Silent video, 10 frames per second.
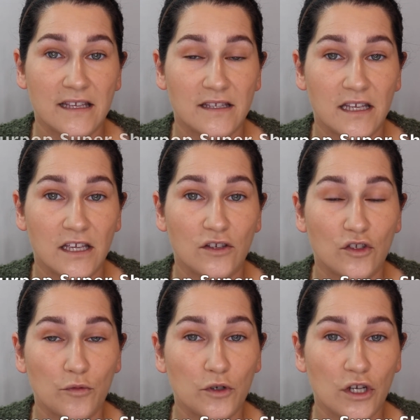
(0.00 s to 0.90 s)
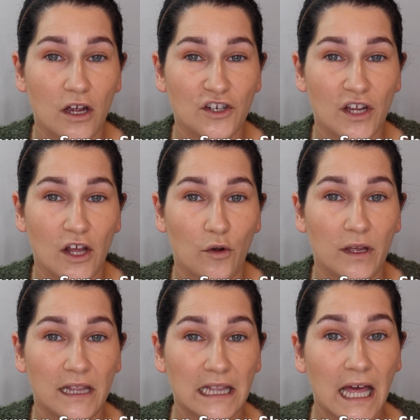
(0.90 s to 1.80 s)
is the Super Shock Shadow
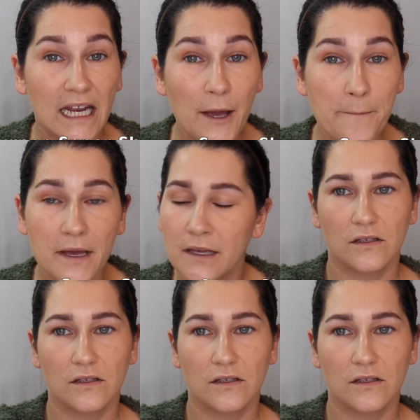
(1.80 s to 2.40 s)
in Light Up.